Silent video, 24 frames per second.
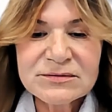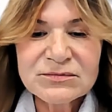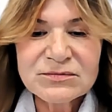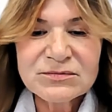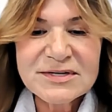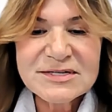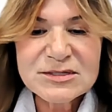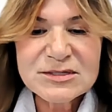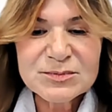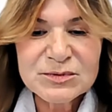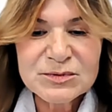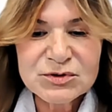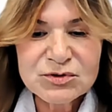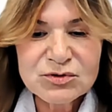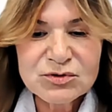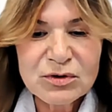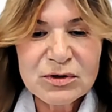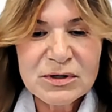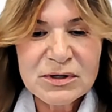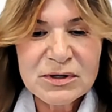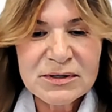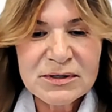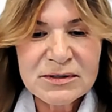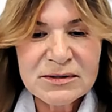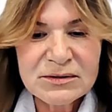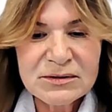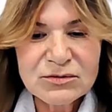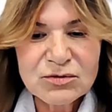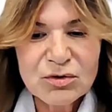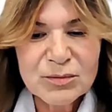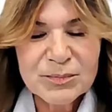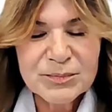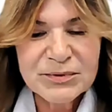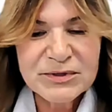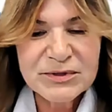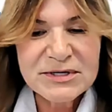investment
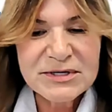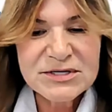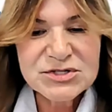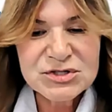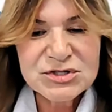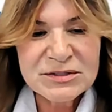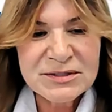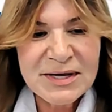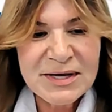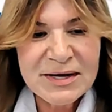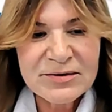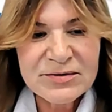cooperation